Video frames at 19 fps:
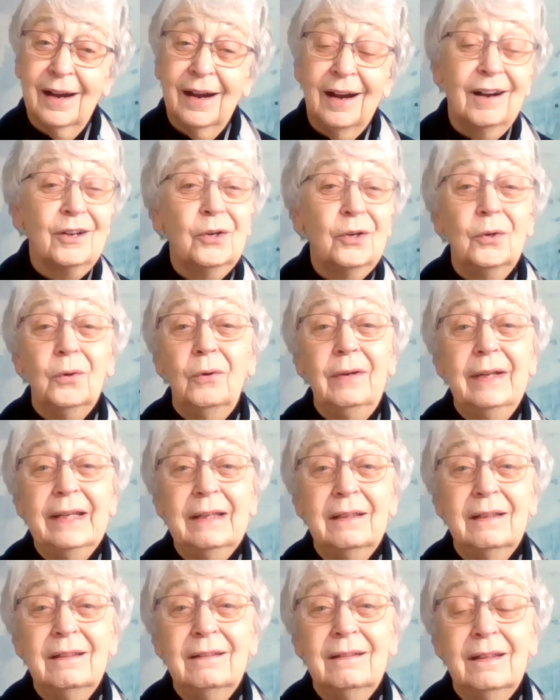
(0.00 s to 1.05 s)
Our
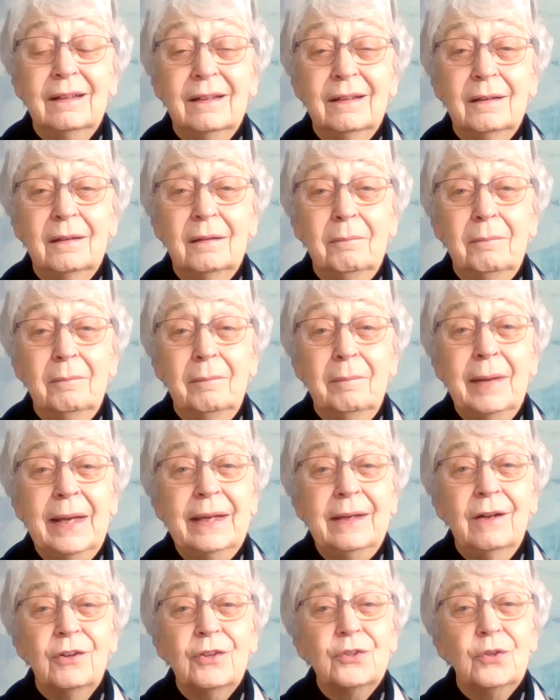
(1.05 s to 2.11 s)
calling
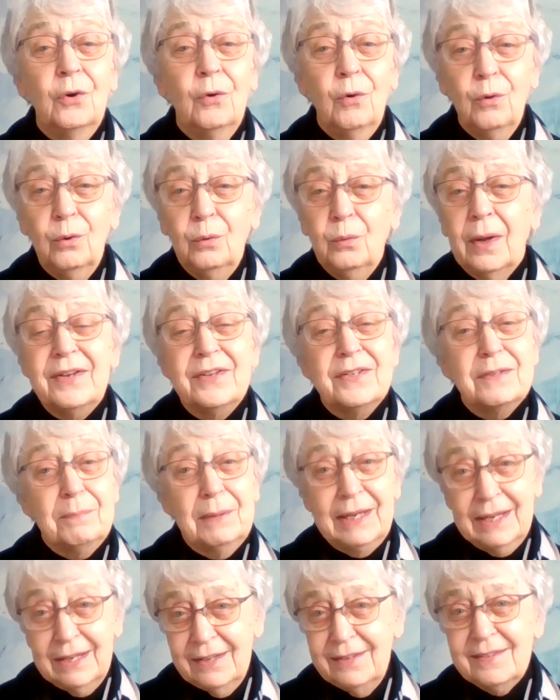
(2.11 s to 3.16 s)
may not always
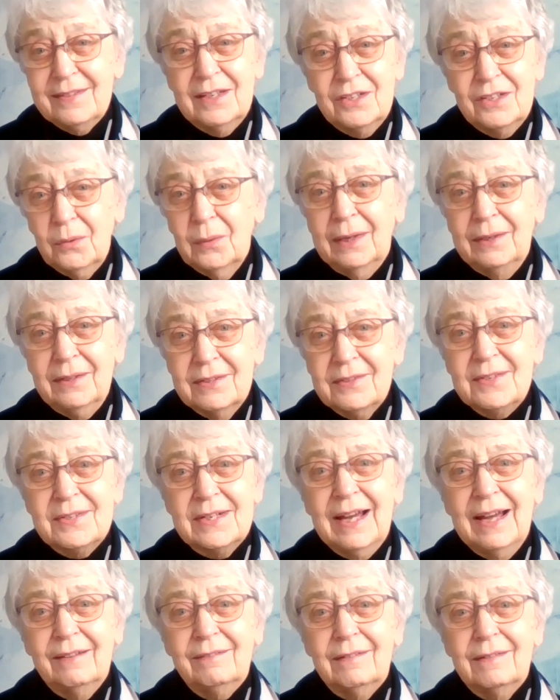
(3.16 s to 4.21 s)
be easy to
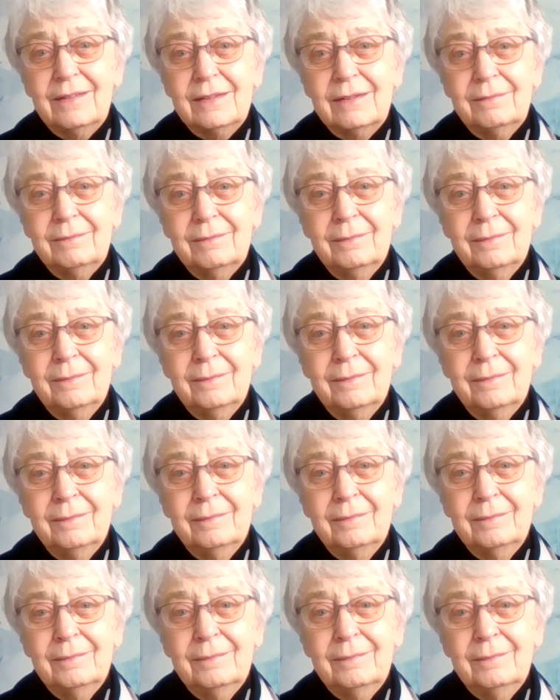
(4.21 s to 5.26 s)
understand.
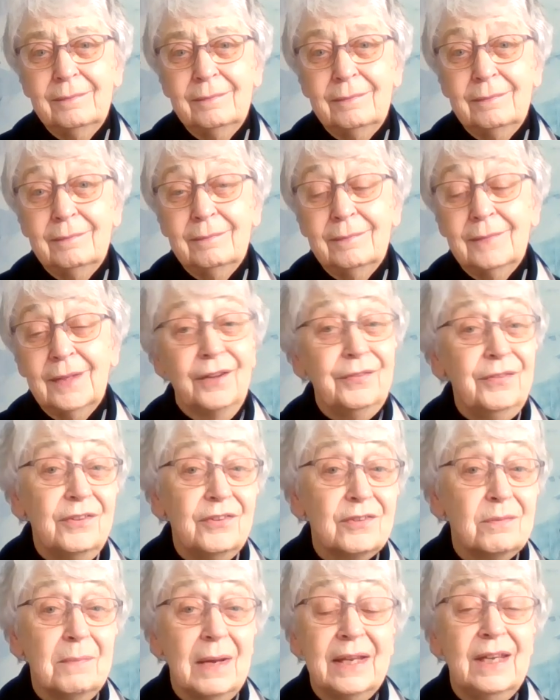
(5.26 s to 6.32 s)

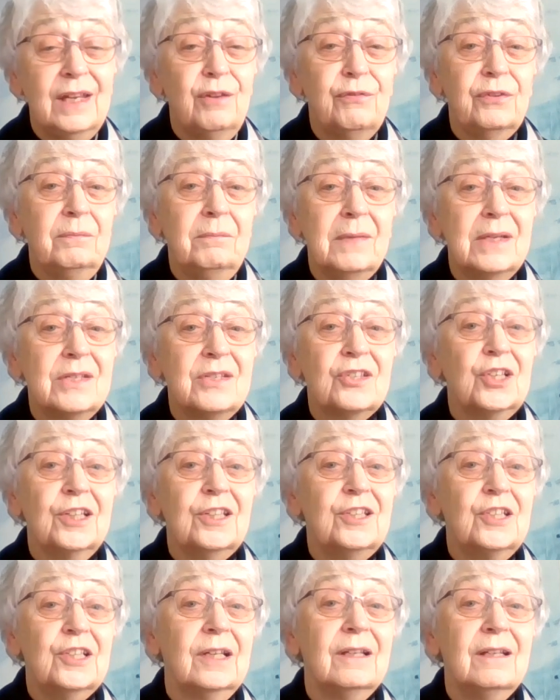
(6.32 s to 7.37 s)
Others may even
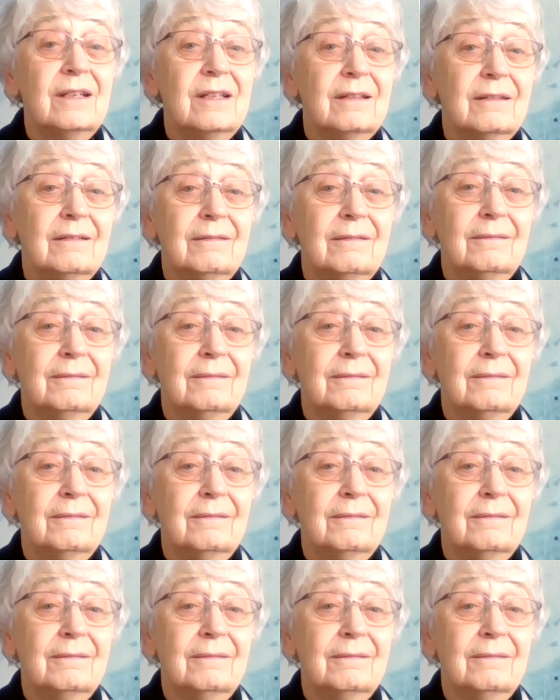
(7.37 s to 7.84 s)
misjudge it.